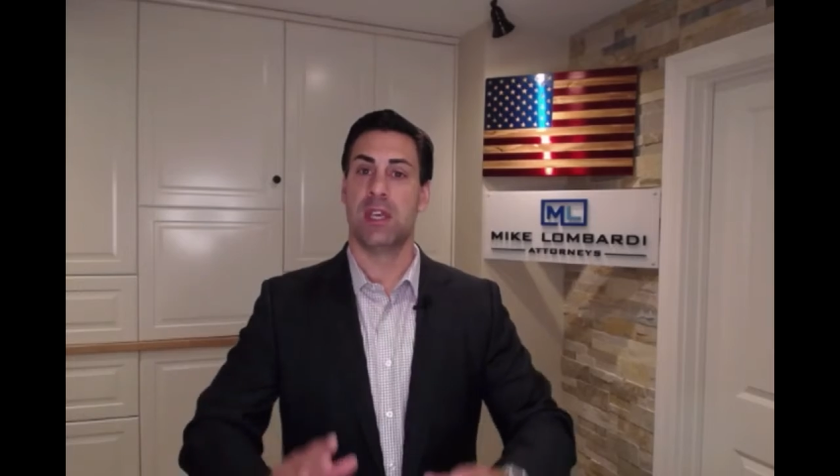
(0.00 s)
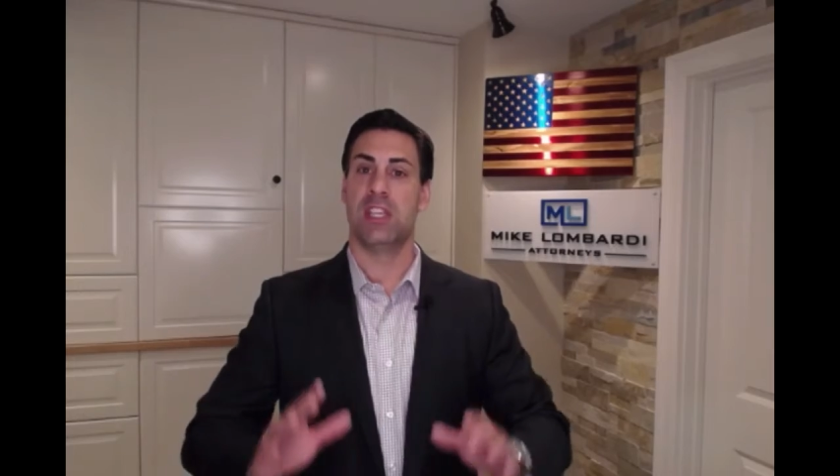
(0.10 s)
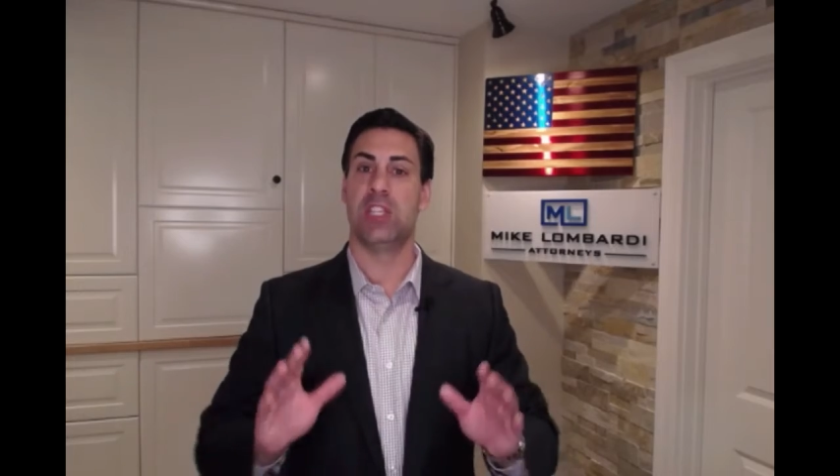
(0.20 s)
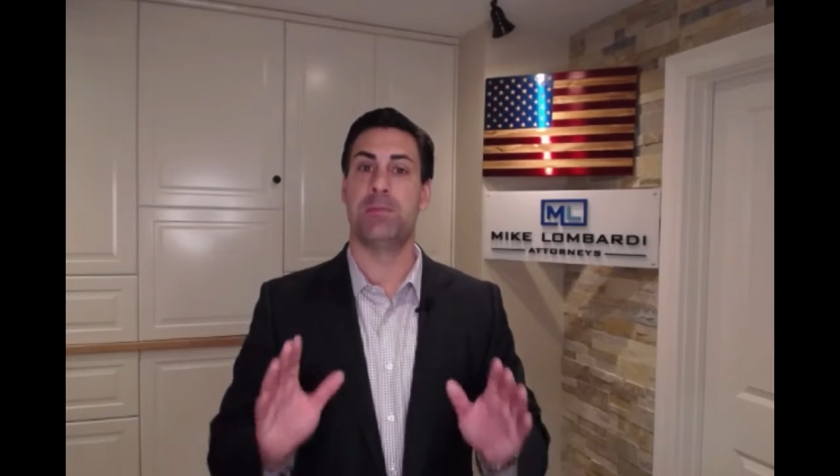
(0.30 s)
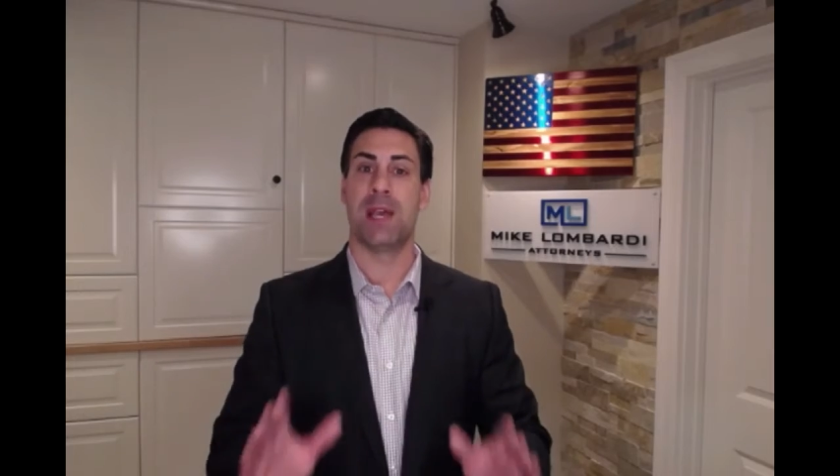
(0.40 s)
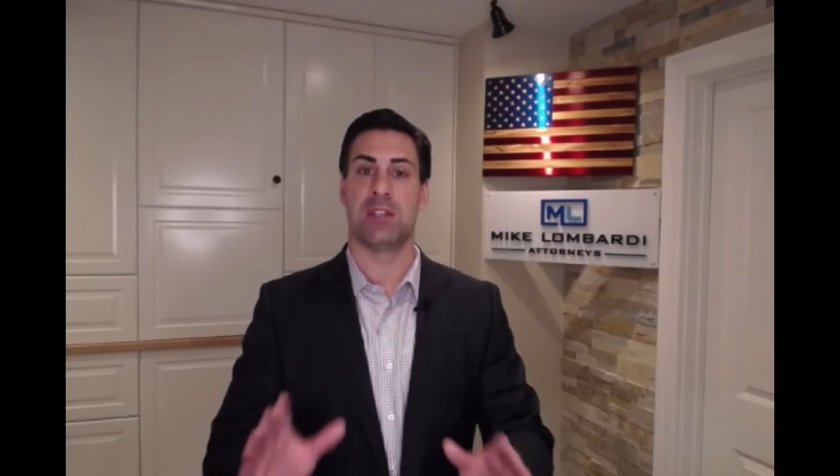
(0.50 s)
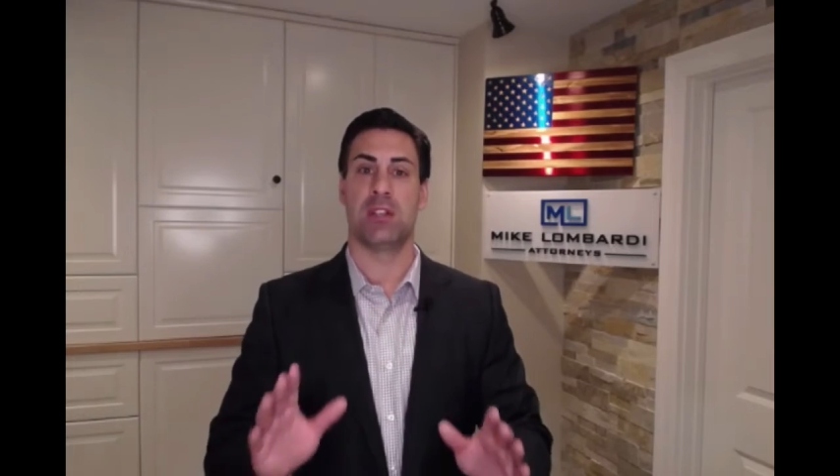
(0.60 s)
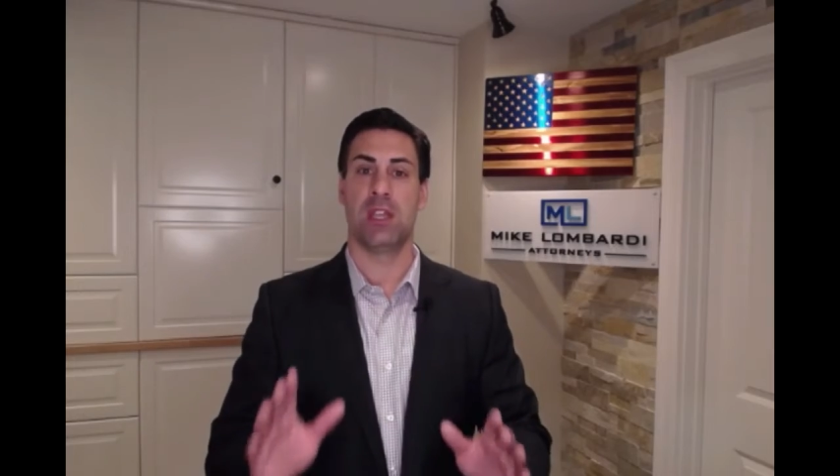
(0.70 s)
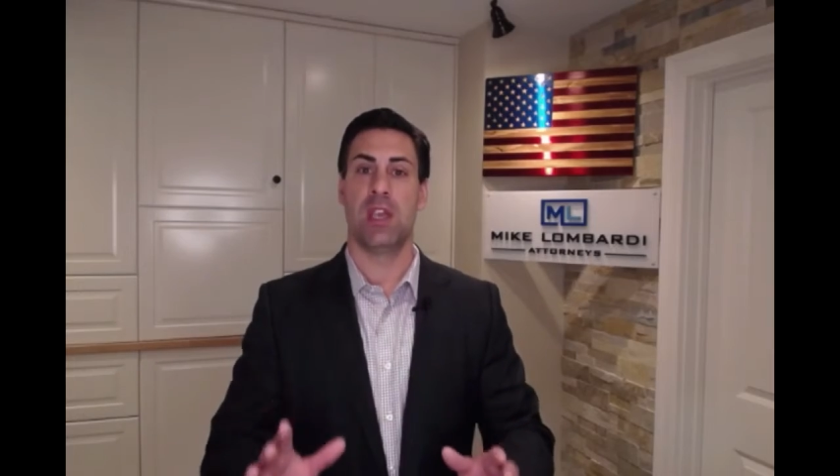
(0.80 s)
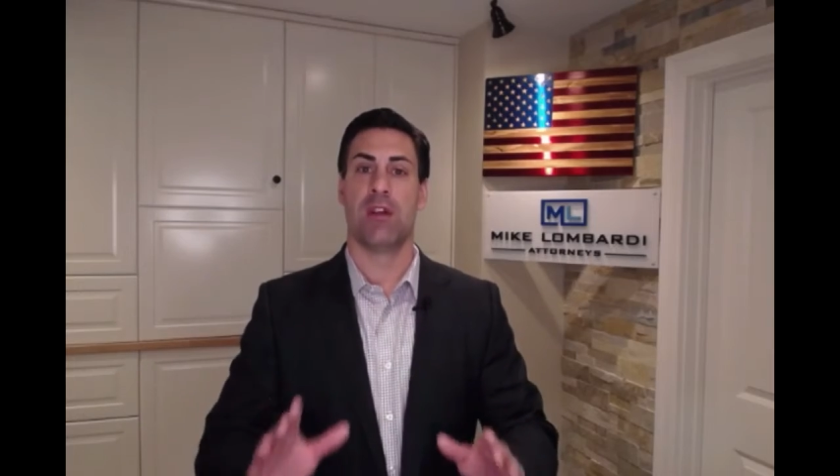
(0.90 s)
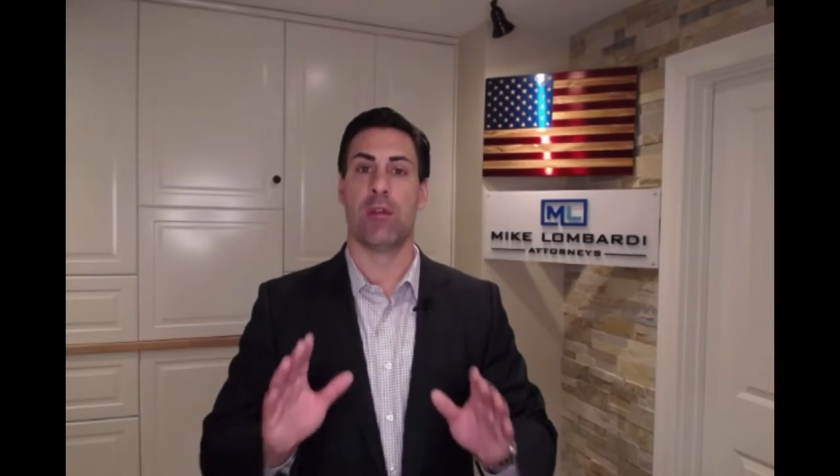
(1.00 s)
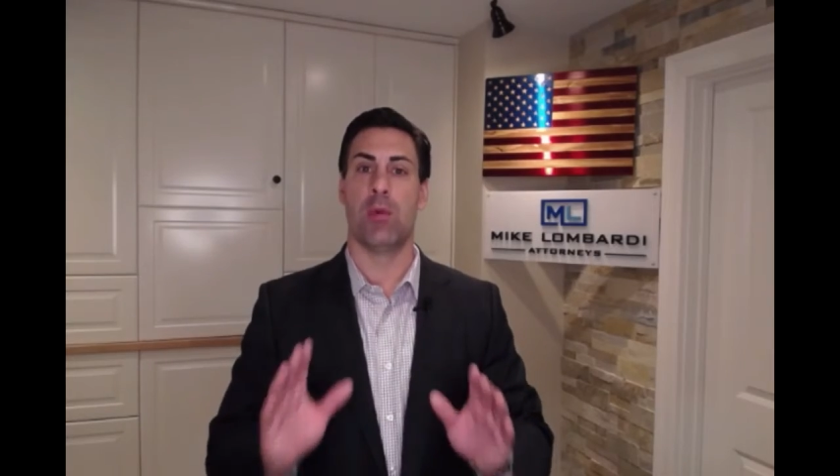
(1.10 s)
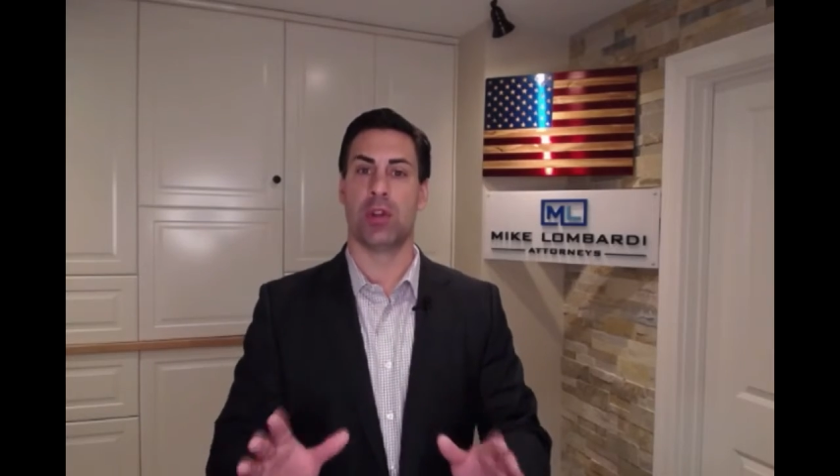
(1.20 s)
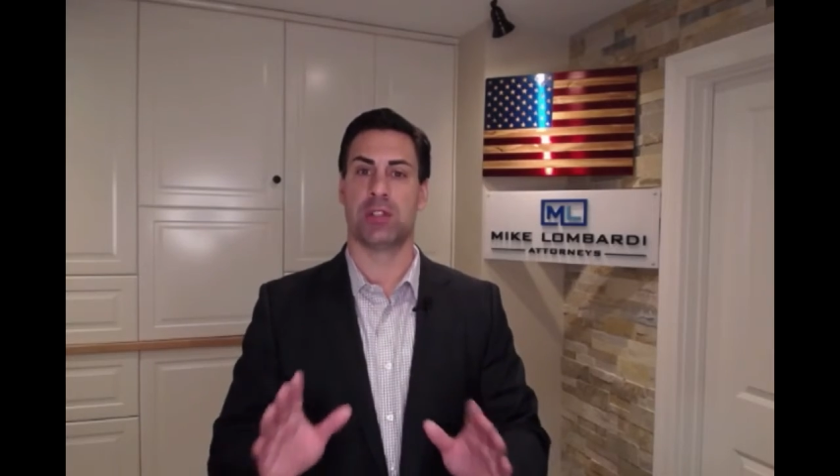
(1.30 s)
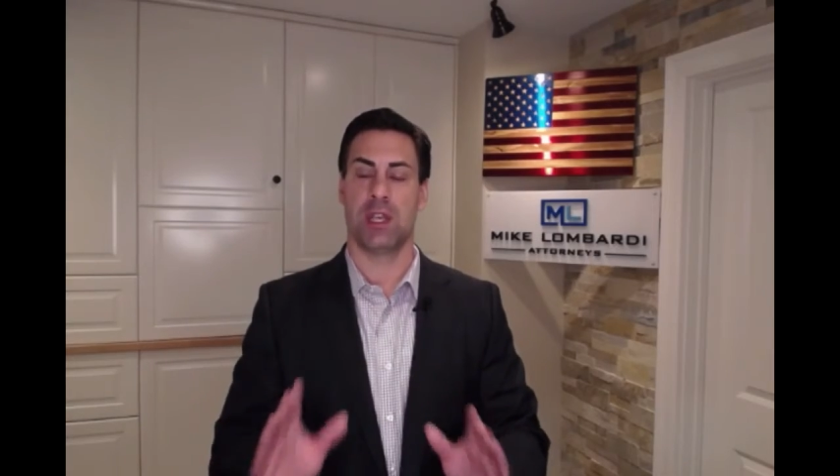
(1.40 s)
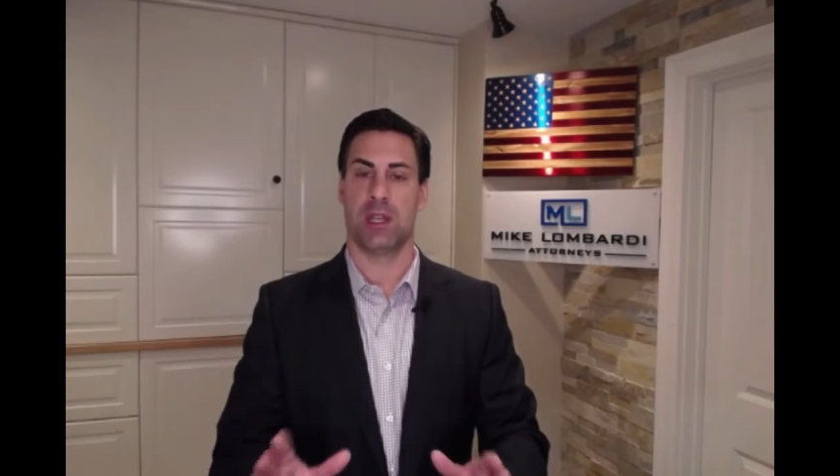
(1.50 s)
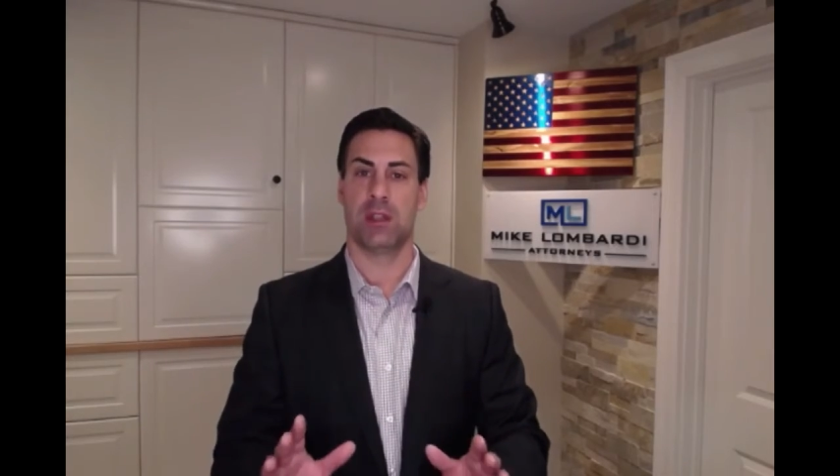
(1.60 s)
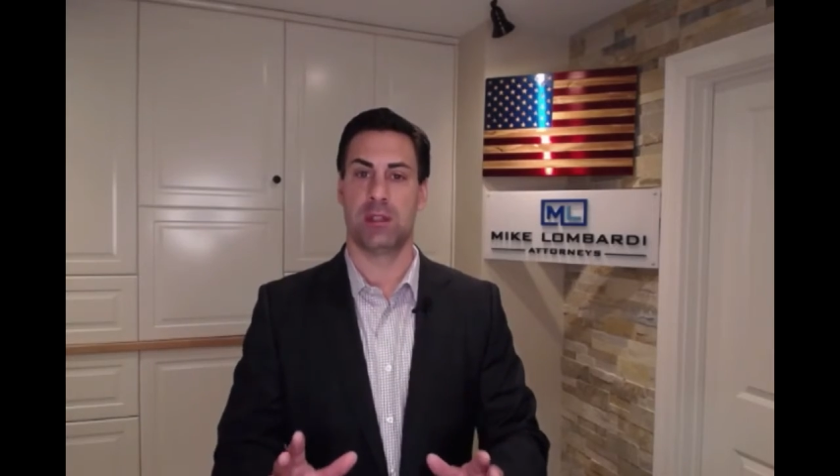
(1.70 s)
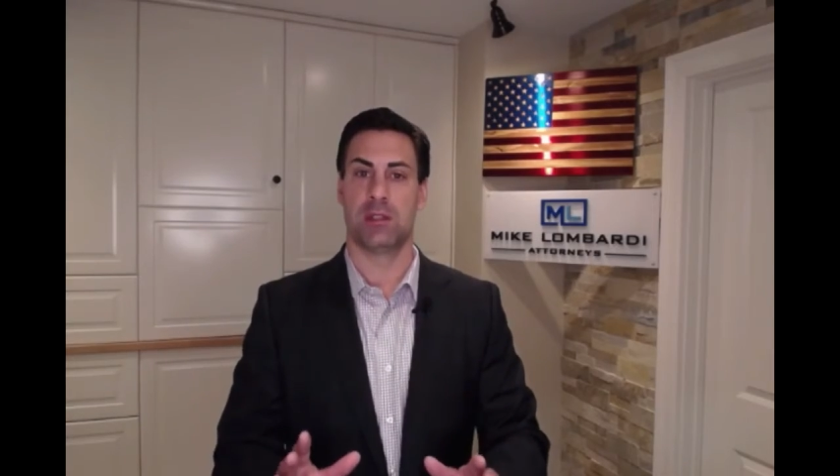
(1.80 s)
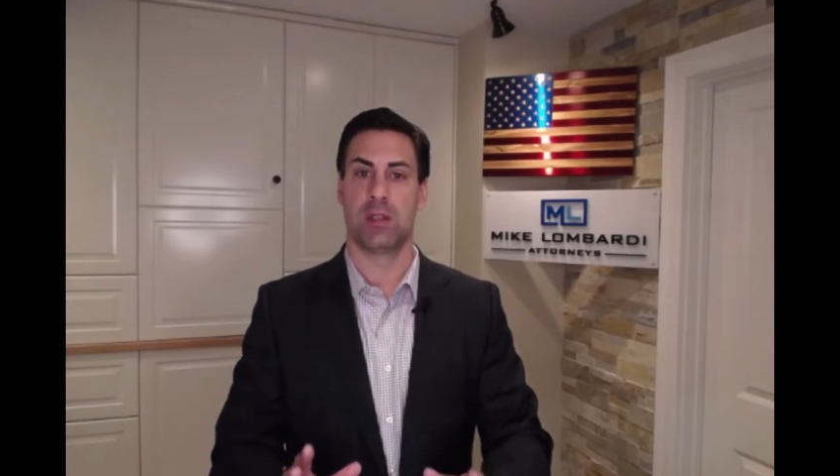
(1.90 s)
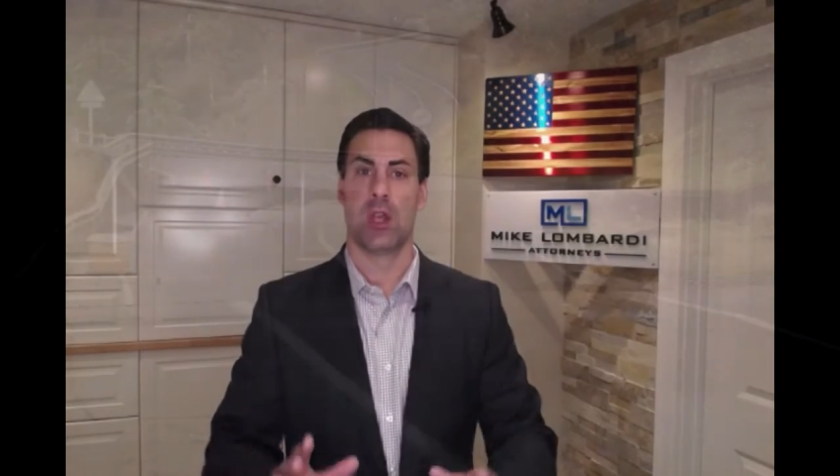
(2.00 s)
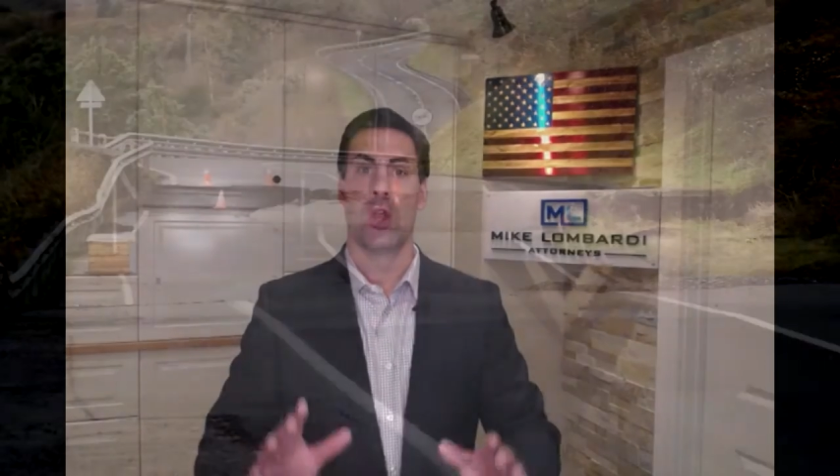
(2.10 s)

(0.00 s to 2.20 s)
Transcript: especially for motorcyclists.